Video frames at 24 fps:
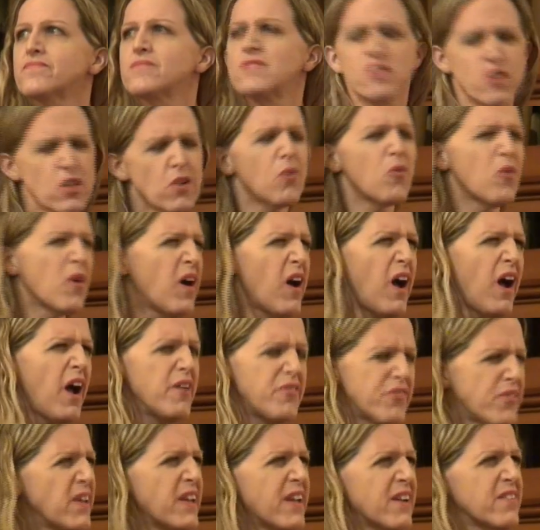So I
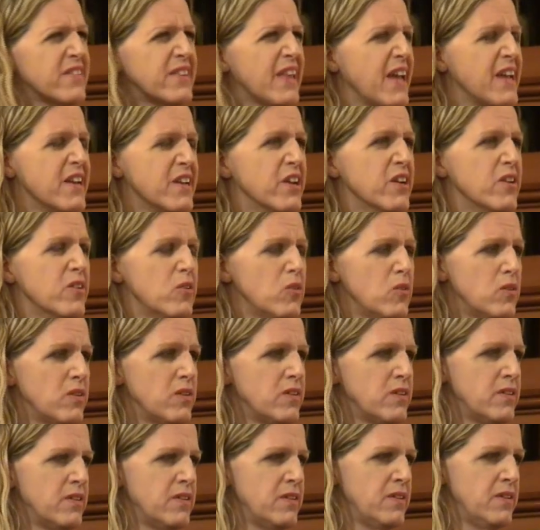figured they
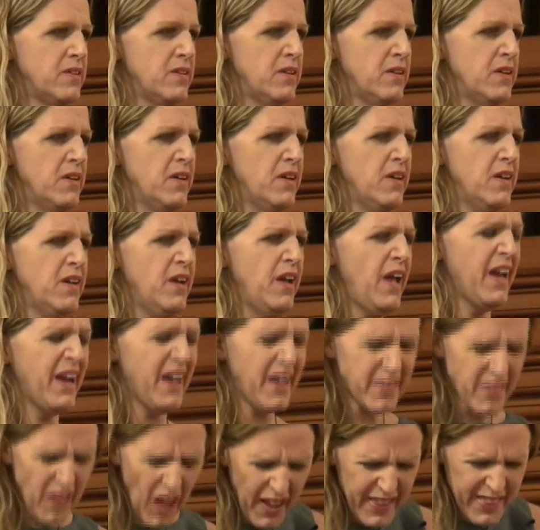knew. And
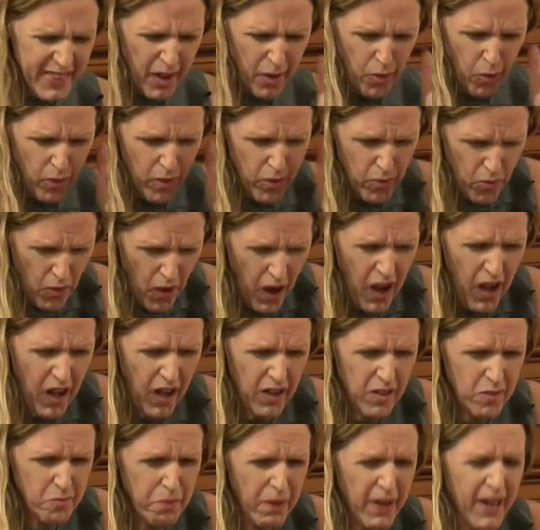I thought they were
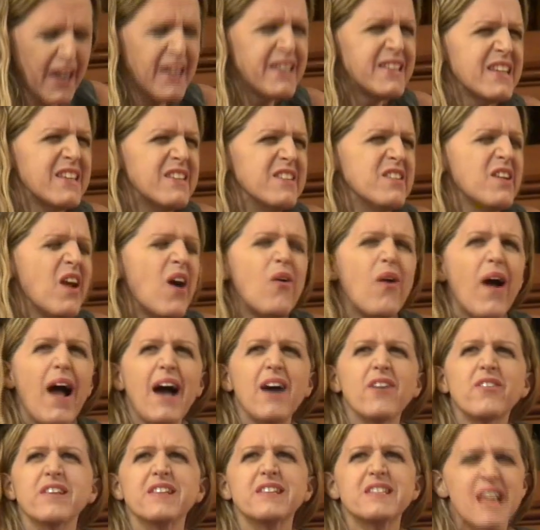wrong, but I didn't know
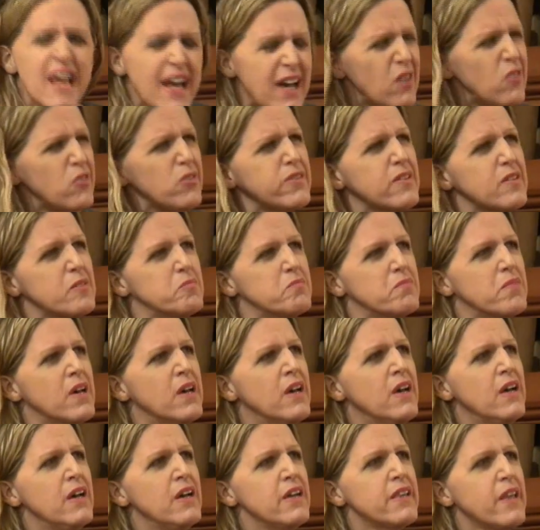how to tell them
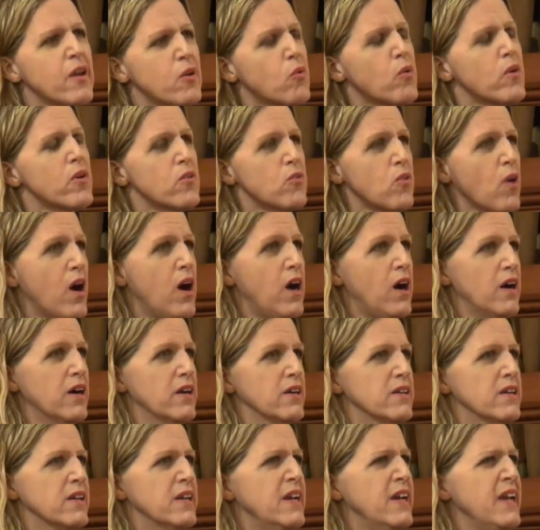they were
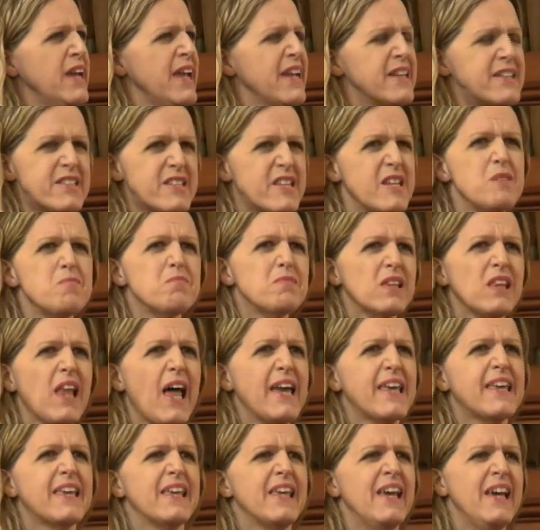wrong. It seemed
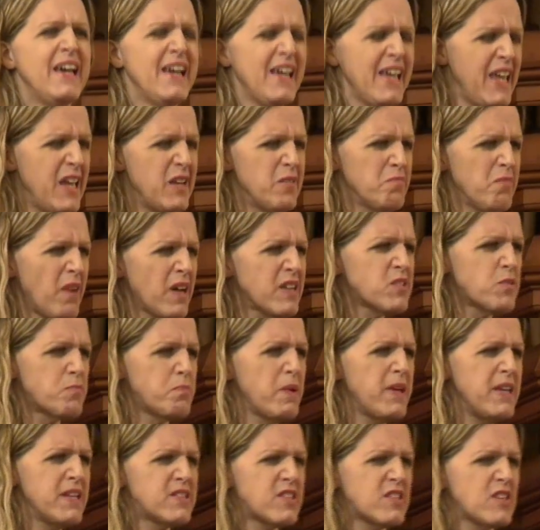like it must
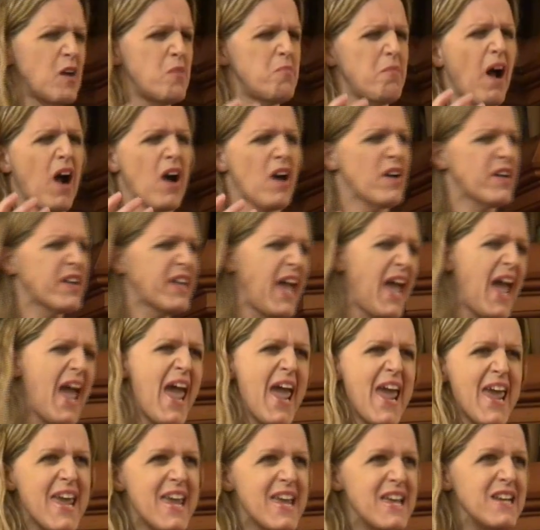be some
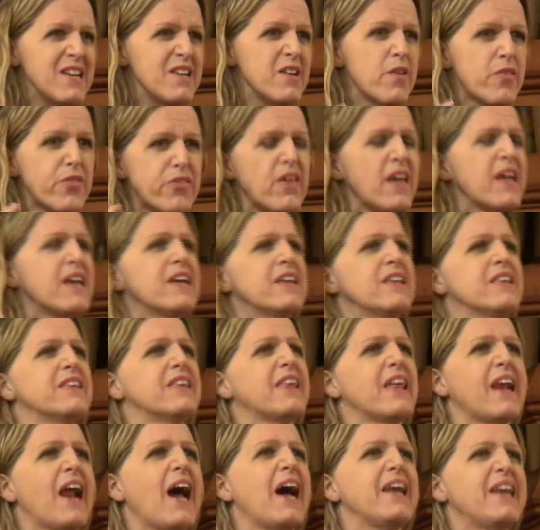arcane thing
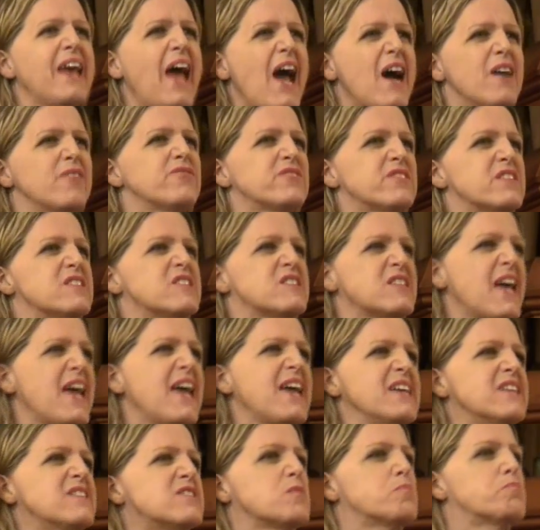that I'd have to
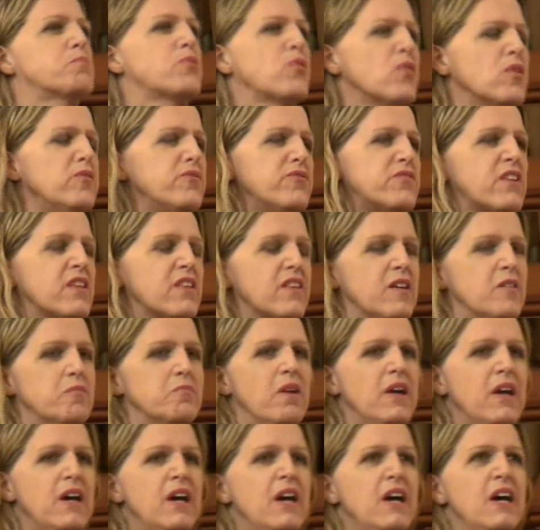say to prove to them.